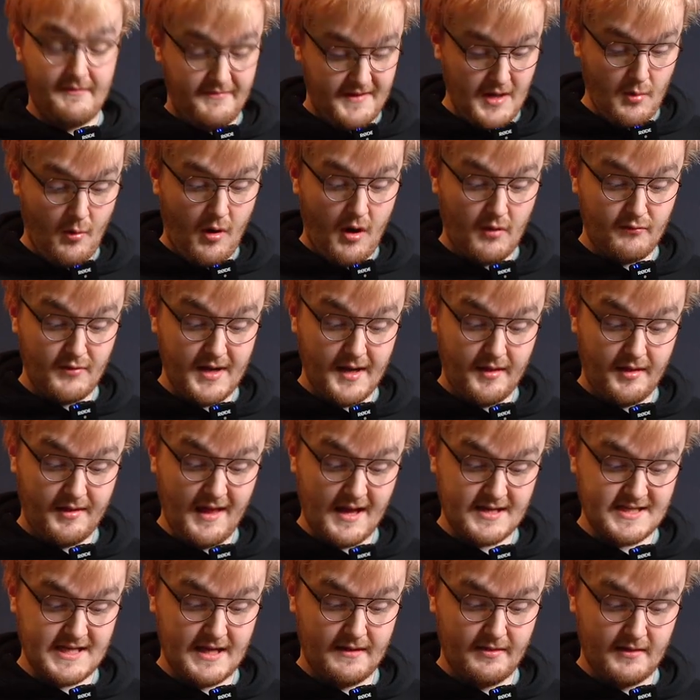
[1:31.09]
If you are
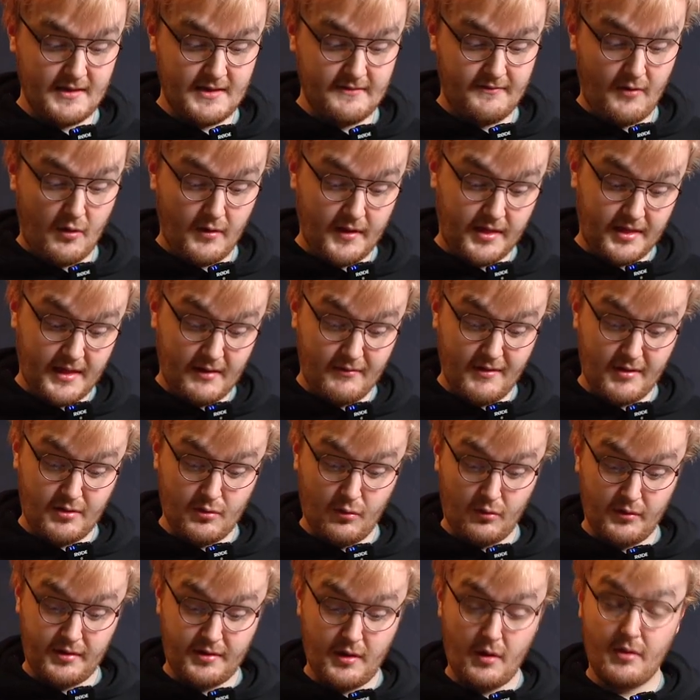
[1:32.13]
resetting the device, there
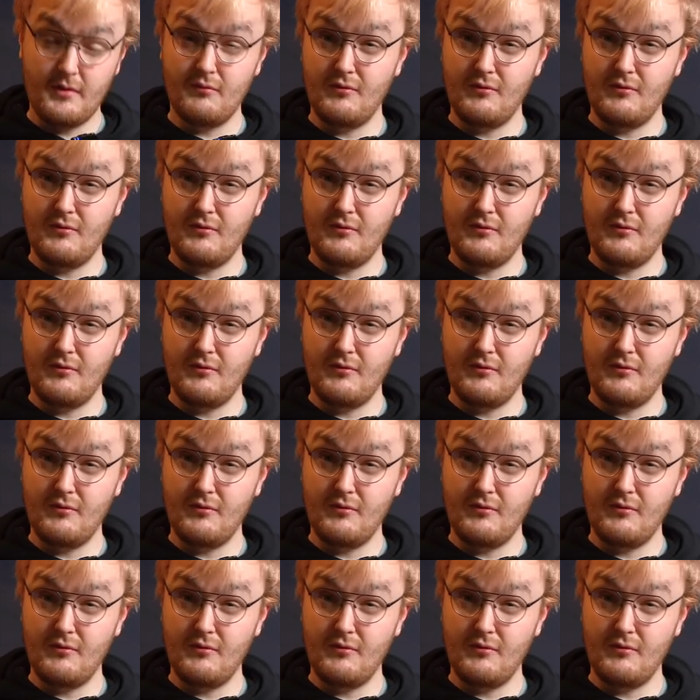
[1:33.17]
is also the